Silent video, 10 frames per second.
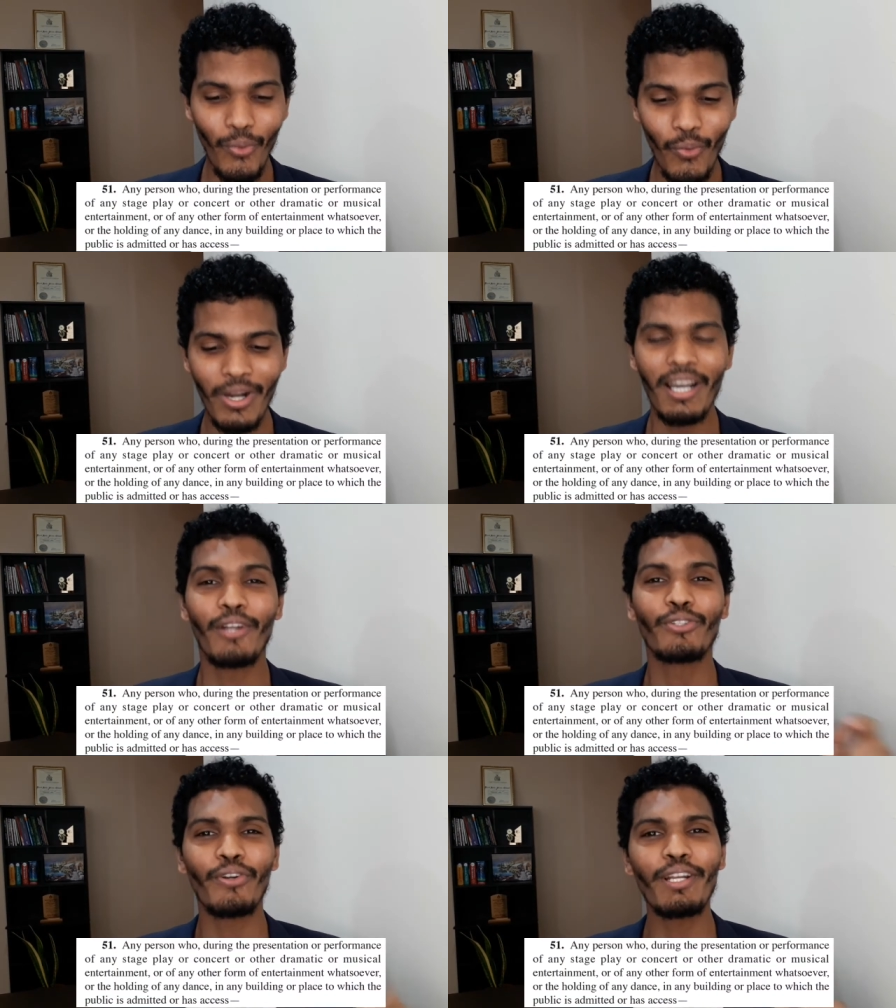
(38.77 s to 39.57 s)
who,
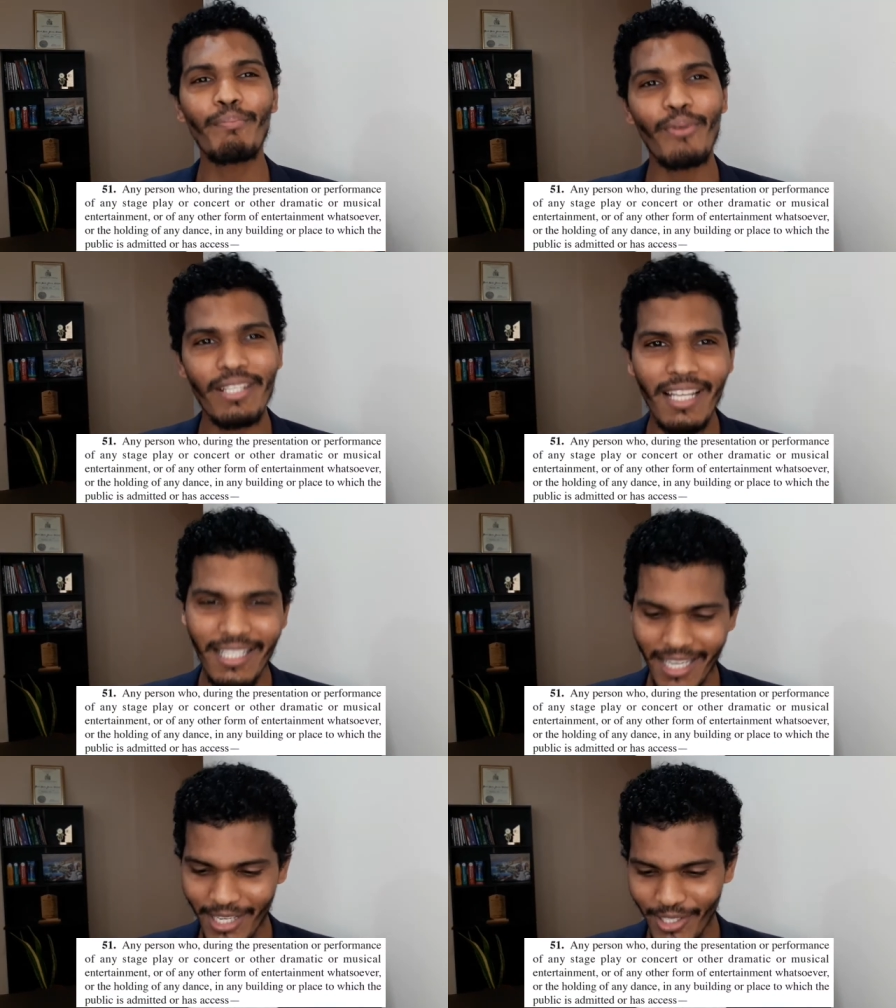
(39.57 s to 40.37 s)
during the
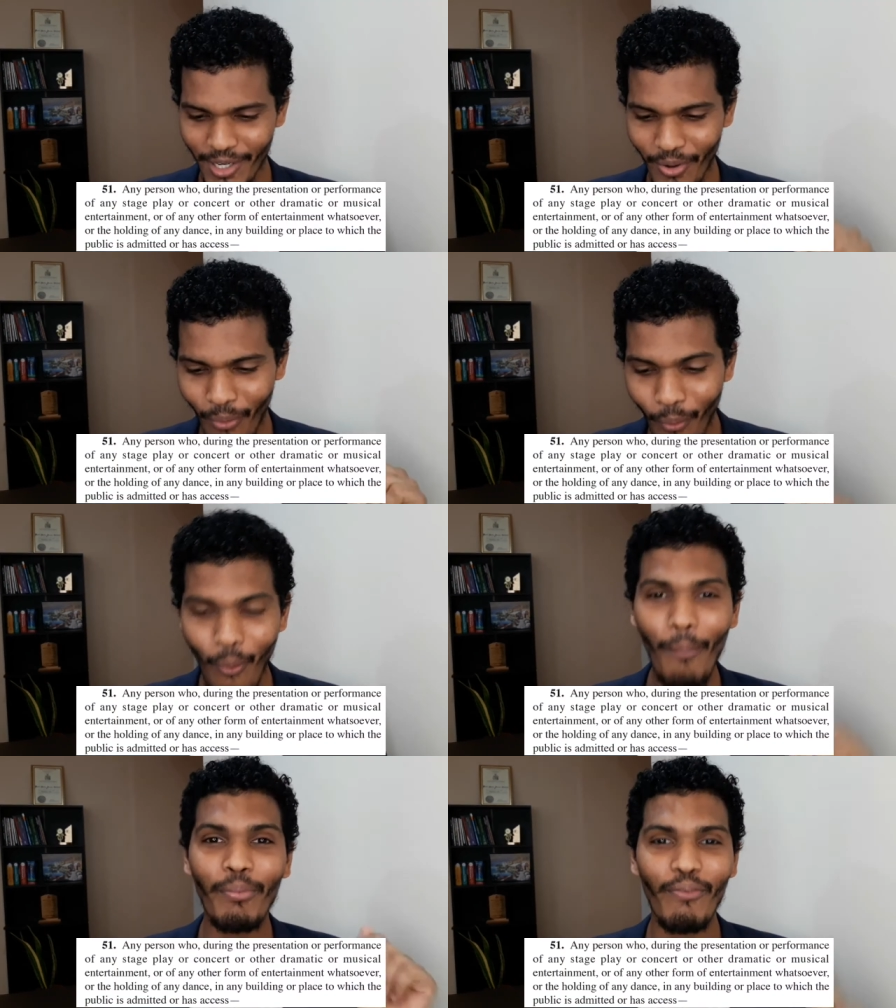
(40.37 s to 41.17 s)
presentation
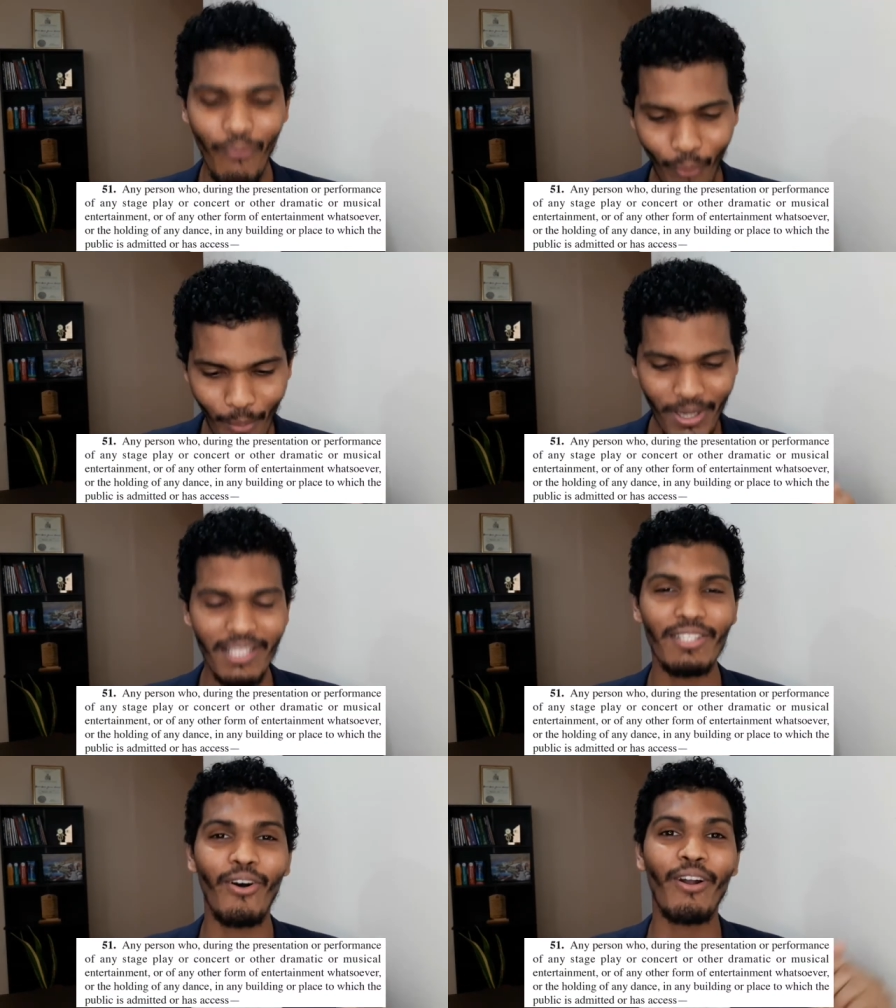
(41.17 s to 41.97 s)
or
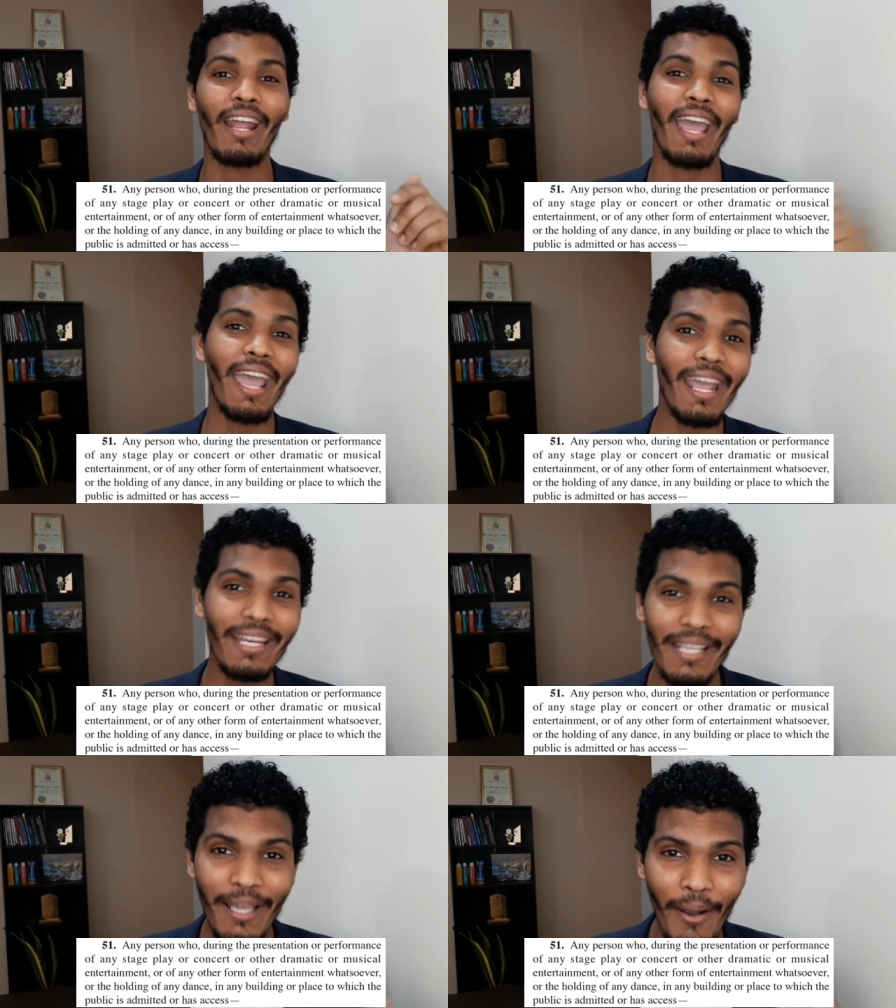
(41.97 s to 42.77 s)
performance on
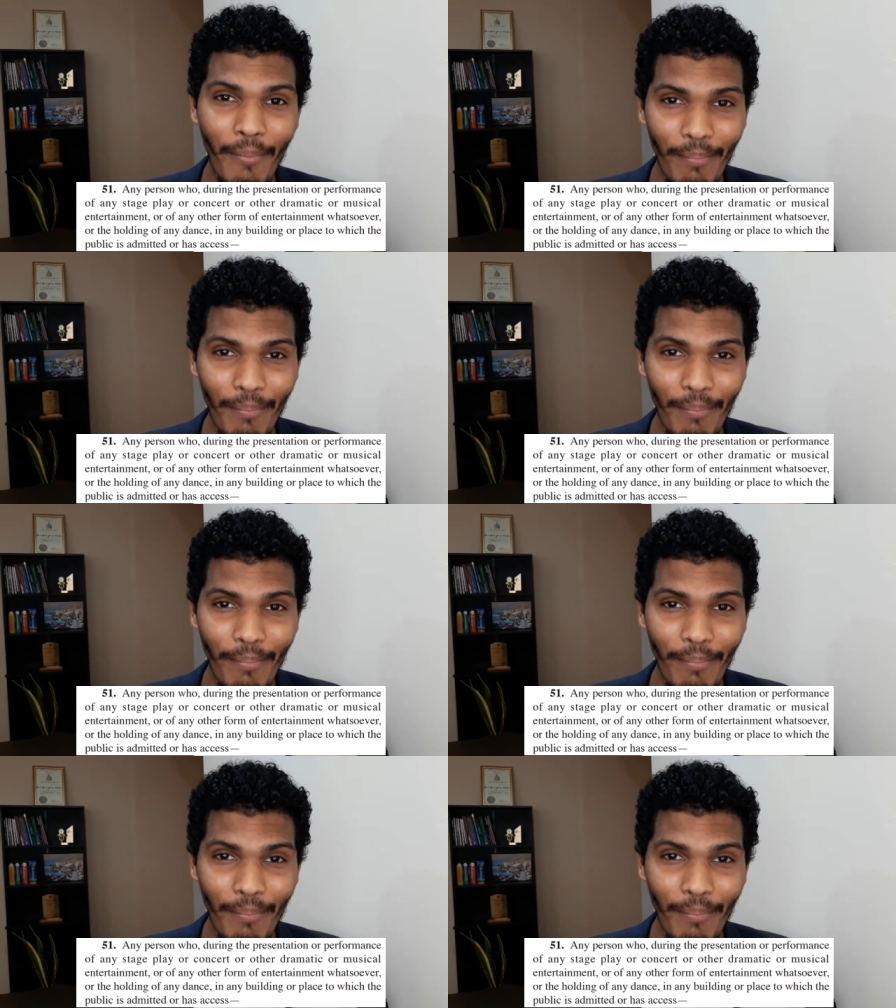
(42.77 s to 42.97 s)
any